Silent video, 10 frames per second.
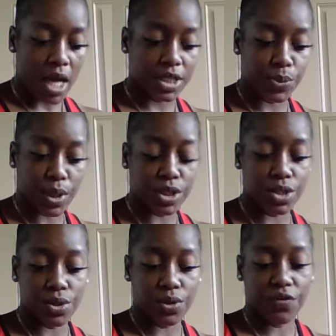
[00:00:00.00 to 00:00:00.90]
as well as
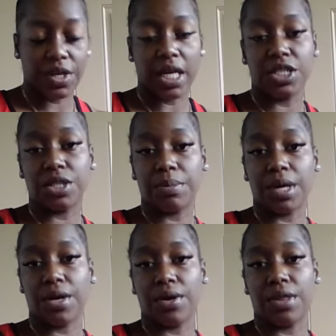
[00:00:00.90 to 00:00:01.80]
the notification
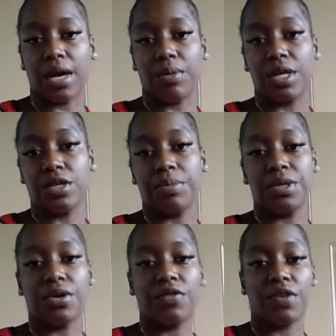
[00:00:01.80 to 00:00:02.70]
bell. That way you'll be
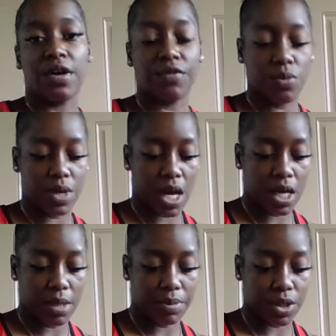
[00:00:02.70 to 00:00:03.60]
notified for when I
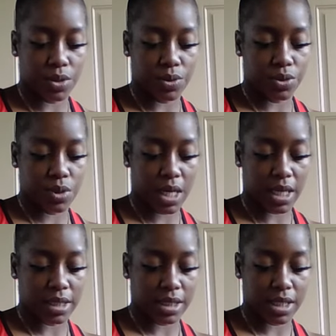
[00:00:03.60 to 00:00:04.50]
upload new
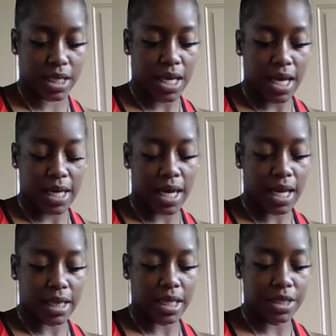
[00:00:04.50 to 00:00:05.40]
content. God,
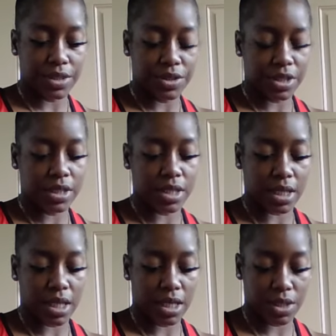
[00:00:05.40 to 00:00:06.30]
I thank you. Jesus, I
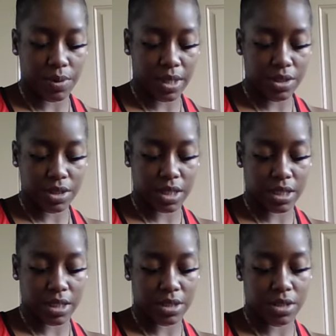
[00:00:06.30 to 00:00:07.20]
thank you. Angels and
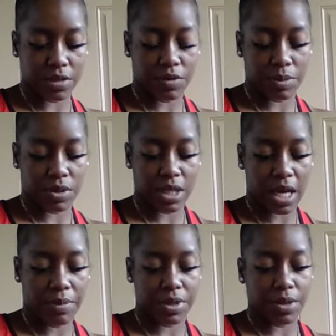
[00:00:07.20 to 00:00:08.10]
ancestors of the Most
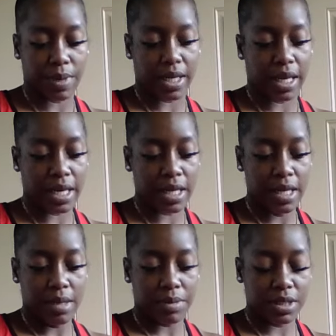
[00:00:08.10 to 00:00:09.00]
High with the white light,
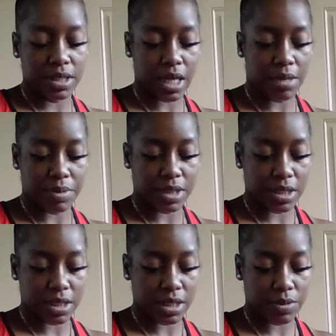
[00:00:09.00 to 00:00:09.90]
please guide and
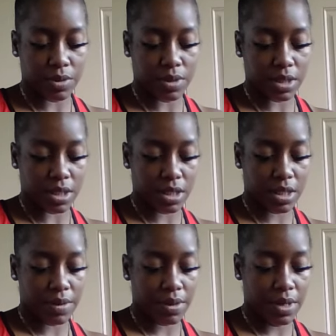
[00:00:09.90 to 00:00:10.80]
protect us as we go into the
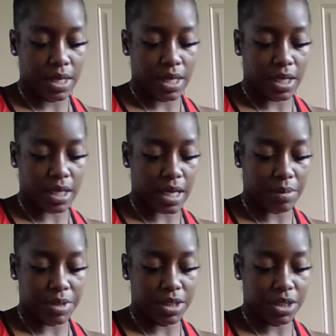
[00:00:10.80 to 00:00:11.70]
tarot and allow
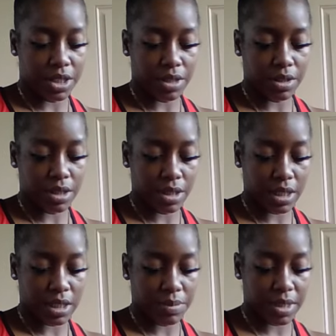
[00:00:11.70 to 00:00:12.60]
me to channel clear
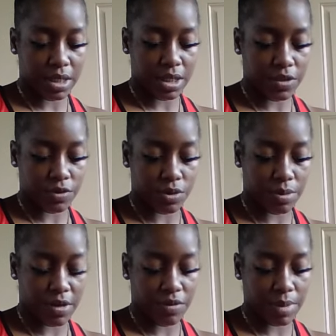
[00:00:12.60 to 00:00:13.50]
messages for
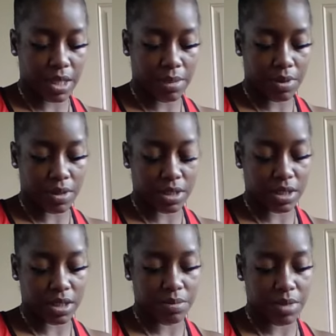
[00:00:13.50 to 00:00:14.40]
whomever may come across
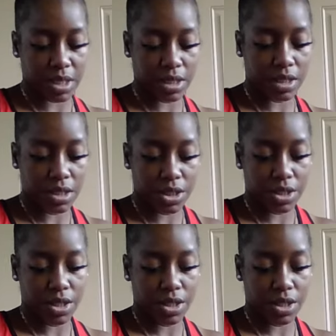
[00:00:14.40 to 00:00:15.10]
this message.